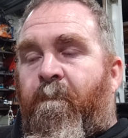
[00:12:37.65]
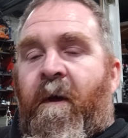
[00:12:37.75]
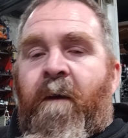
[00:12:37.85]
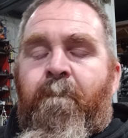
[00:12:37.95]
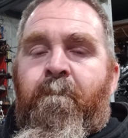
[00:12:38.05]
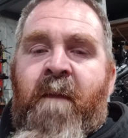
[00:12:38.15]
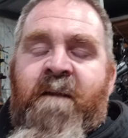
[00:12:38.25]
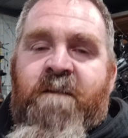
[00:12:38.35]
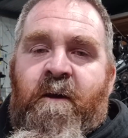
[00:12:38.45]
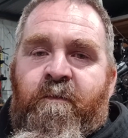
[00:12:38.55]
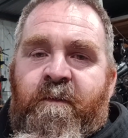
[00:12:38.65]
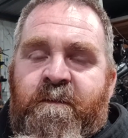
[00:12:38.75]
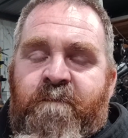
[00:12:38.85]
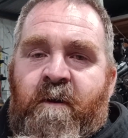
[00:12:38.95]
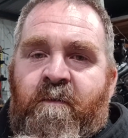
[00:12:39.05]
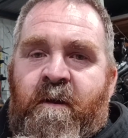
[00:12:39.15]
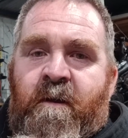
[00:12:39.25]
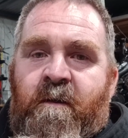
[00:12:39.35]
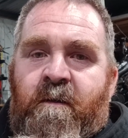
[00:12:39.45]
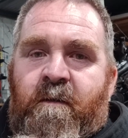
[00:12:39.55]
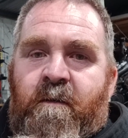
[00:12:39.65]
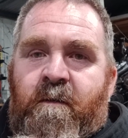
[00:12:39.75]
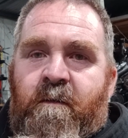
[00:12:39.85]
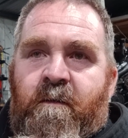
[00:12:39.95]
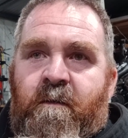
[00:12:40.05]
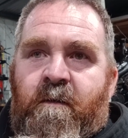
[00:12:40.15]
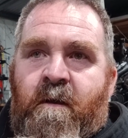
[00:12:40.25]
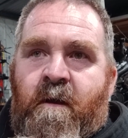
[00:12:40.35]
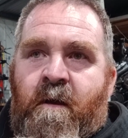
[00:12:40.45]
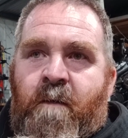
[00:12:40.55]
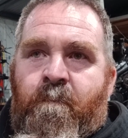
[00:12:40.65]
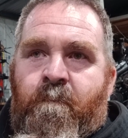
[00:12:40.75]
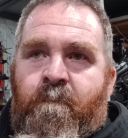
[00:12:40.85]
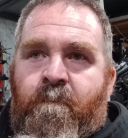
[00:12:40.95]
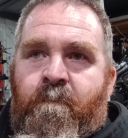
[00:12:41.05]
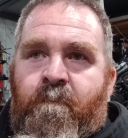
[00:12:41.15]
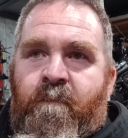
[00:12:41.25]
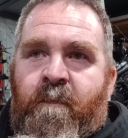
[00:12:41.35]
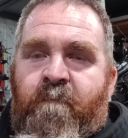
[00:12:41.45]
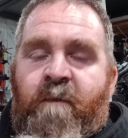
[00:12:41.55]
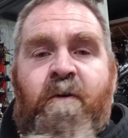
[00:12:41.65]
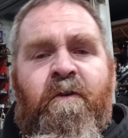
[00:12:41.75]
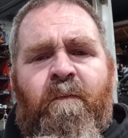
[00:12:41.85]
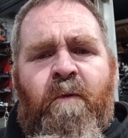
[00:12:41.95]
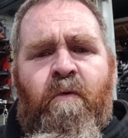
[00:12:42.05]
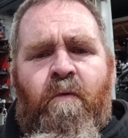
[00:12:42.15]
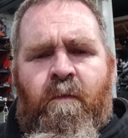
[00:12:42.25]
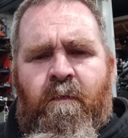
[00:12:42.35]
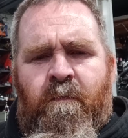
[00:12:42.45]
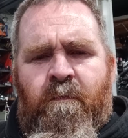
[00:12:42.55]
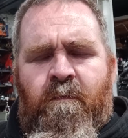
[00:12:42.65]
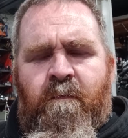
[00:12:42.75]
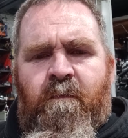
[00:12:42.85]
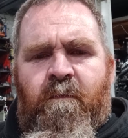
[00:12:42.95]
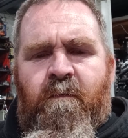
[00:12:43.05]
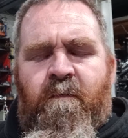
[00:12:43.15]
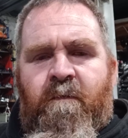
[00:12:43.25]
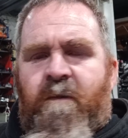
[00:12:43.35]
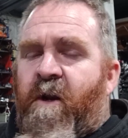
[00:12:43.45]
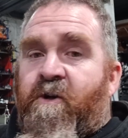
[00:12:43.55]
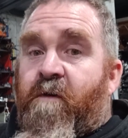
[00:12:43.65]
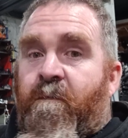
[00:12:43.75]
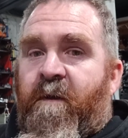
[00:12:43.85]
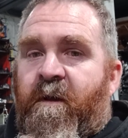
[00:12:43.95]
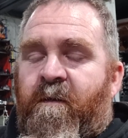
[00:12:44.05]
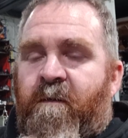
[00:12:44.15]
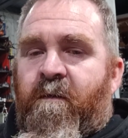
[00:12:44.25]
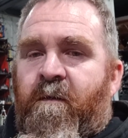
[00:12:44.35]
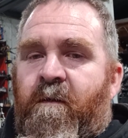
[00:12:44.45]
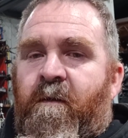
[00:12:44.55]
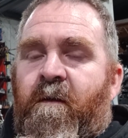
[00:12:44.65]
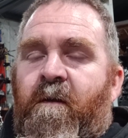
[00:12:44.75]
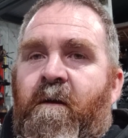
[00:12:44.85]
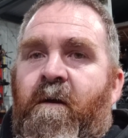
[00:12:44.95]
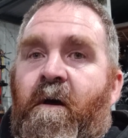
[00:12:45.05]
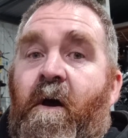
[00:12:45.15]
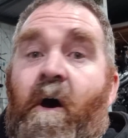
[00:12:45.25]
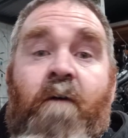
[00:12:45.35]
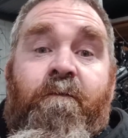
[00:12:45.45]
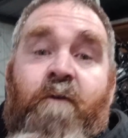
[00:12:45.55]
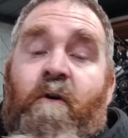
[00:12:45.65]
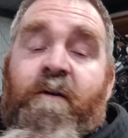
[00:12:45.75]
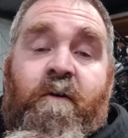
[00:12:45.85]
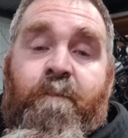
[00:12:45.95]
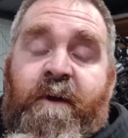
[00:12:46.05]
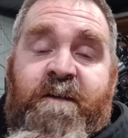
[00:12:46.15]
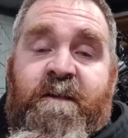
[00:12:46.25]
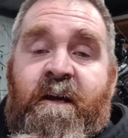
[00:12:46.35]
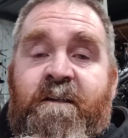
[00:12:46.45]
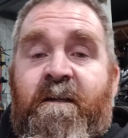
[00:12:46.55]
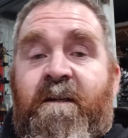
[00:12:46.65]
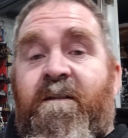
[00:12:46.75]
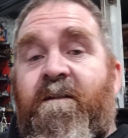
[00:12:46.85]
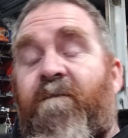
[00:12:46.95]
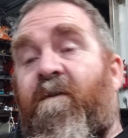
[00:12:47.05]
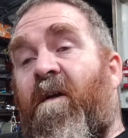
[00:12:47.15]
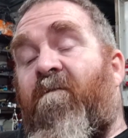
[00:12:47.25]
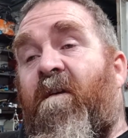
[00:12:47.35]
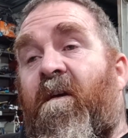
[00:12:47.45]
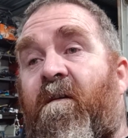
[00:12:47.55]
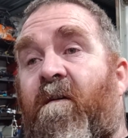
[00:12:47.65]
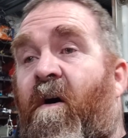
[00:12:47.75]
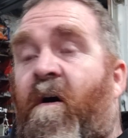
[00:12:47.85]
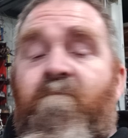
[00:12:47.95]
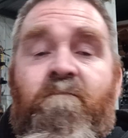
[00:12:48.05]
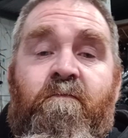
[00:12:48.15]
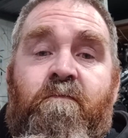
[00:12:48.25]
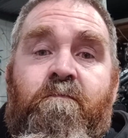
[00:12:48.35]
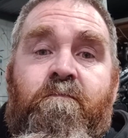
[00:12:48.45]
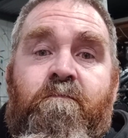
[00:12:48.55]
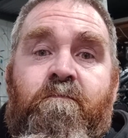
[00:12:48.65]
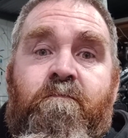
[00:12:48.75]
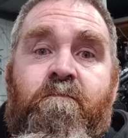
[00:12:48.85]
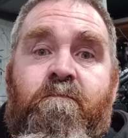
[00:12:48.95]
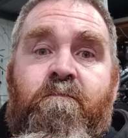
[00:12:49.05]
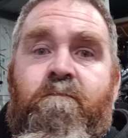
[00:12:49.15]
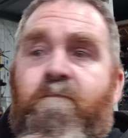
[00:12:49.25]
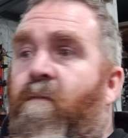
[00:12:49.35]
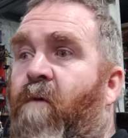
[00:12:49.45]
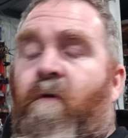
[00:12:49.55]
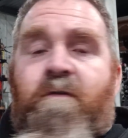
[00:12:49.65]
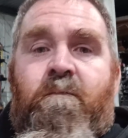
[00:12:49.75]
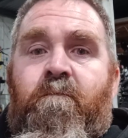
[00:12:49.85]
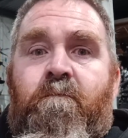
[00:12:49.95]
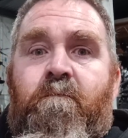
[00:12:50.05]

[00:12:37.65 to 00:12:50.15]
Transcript: But men's health is very, very taboo. It shouldn't be. I've gone and got PSR tests. I've got everything. I'm awesome.